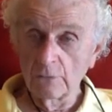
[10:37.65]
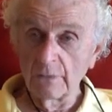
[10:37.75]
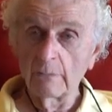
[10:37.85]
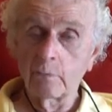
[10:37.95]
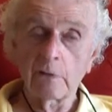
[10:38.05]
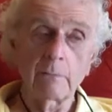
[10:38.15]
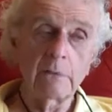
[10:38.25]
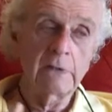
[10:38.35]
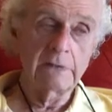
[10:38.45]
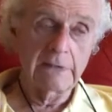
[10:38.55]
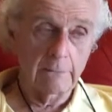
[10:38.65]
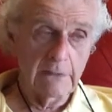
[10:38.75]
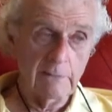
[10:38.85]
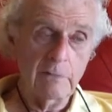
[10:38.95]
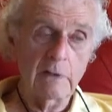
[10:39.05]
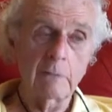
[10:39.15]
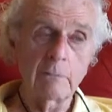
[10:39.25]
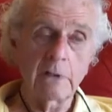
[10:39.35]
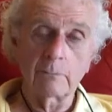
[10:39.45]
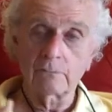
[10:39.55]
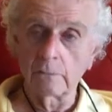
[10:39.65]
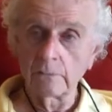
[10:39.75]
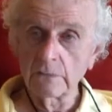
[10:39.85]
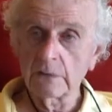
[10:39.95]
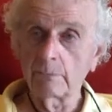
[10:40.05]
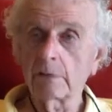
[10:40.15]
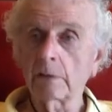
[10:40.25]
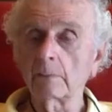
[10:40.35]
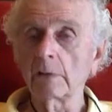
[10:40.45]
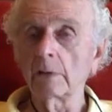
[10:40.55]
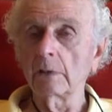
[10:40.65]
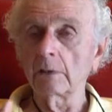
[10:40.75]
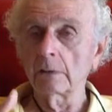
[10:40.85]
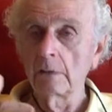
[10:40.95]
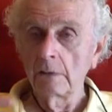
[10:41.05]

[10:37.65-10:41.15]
department, a dairy department, a produce department,